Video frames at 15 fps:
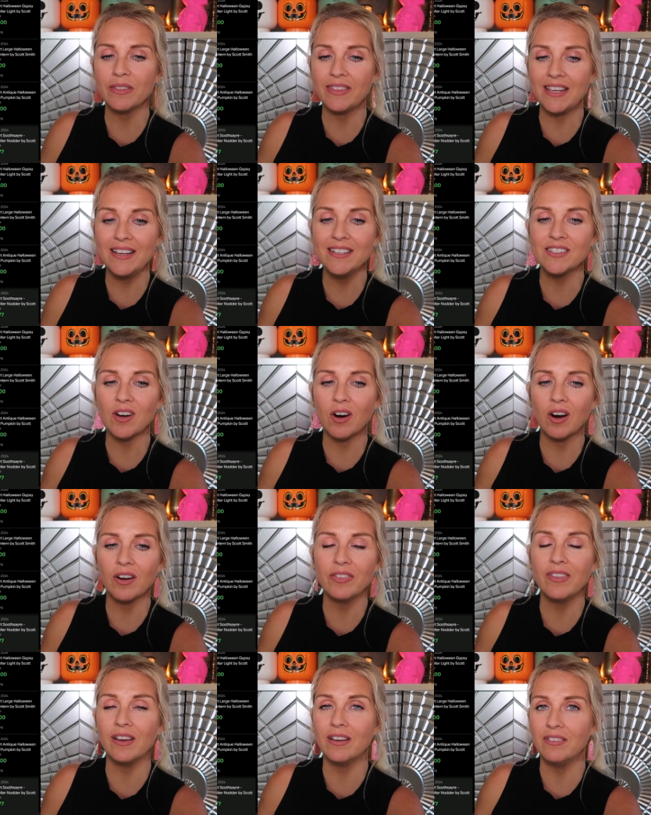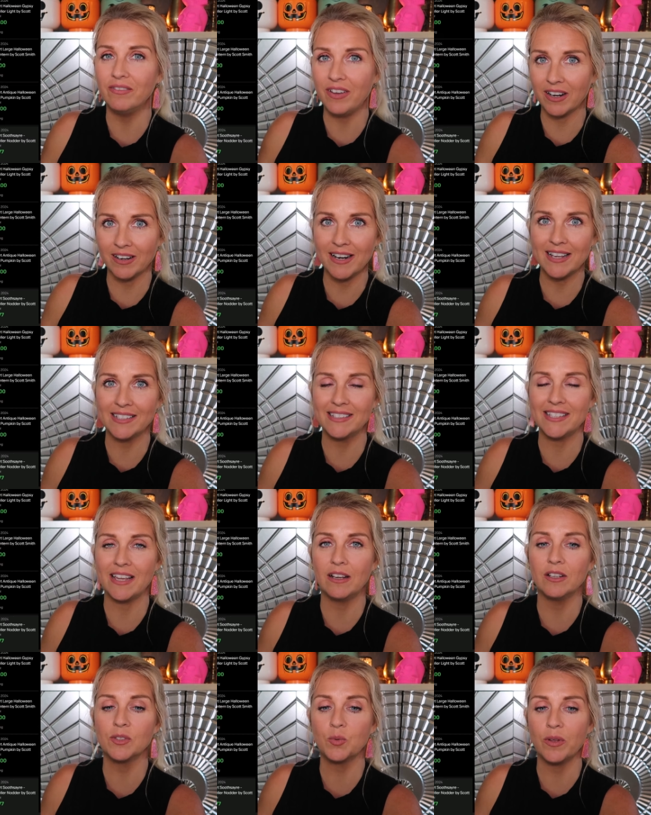these are the various
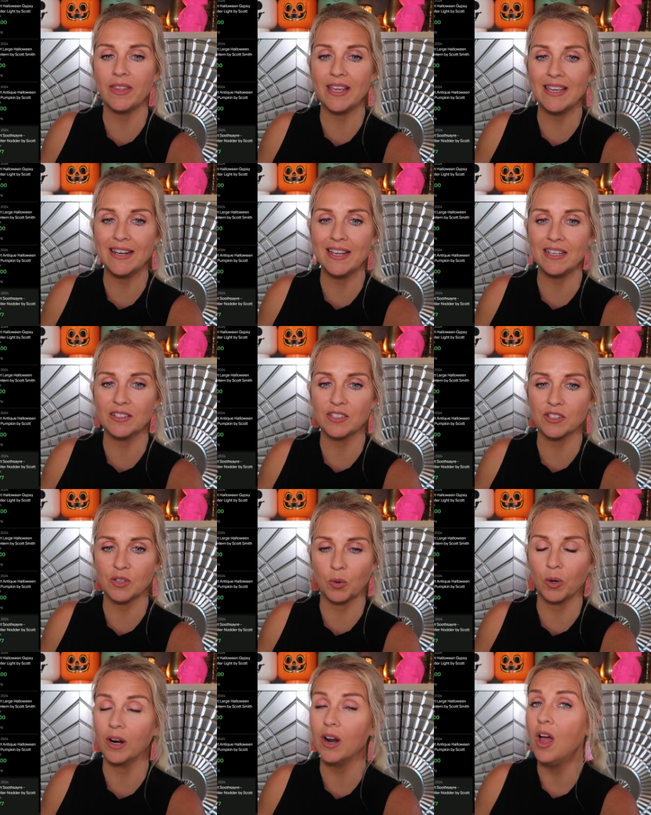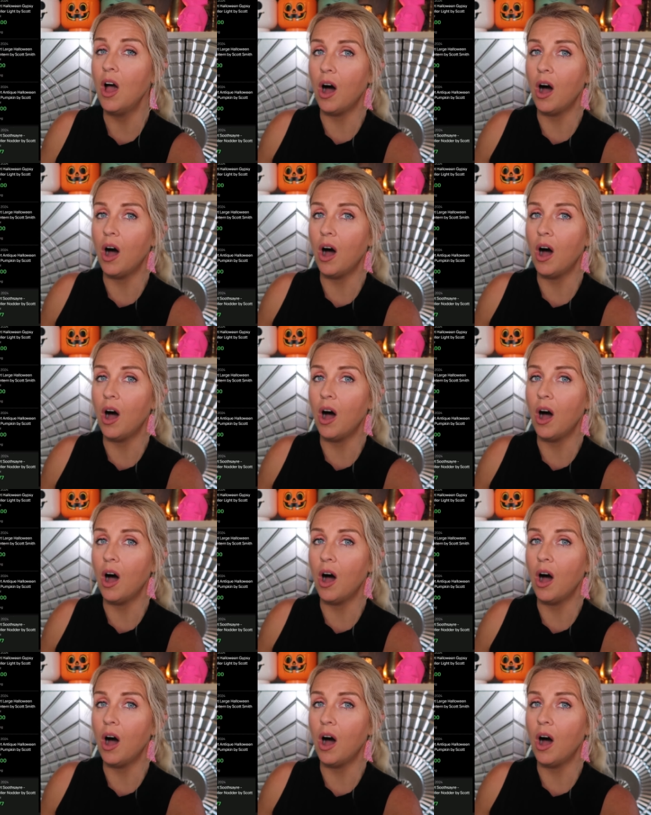sales within his store.